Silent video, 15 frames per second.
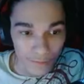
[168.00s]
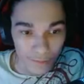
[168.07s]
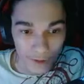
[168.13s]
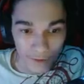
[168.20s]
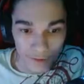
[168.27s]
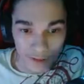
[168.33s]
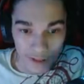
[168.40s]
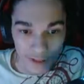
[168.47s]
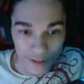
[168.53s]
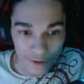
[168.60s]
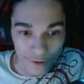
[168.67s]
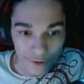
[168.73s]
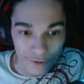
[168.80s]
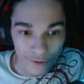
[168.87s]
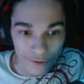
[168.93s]
I don't see
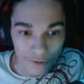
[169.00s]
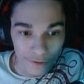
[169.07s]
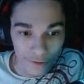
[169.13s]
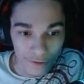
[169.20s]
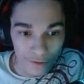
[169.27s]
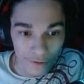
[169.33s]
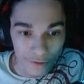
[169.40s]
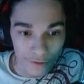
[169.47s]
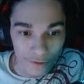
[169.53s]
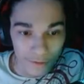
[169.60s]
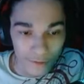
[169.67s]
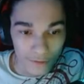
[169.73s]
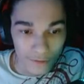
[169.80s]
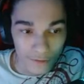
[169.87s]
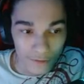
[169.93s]
you.
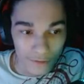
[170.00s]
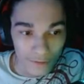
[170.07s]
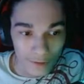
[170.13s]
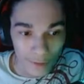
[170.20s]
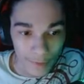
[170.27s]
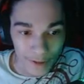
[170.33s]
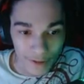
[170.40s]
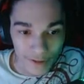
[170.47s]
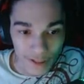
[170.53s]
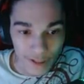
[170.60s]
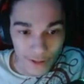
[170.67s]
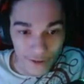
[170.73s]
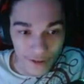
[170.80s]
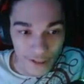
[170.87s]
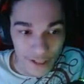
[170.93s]
I mean, you say
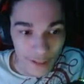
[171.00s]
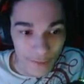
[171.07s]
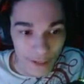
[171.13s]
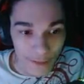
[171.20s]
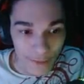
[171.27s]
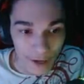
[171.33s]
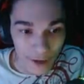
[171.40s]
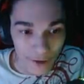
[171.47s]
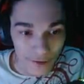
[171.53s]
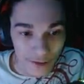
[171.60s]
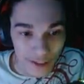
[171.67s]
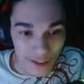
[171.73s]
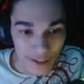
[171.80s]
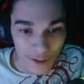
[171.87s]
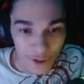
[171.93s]
you see me, but I don't
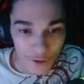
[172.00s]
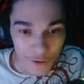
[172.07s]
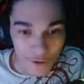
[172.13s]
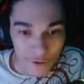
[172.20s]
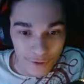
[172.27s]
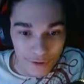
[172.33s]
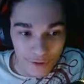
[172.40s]
see you.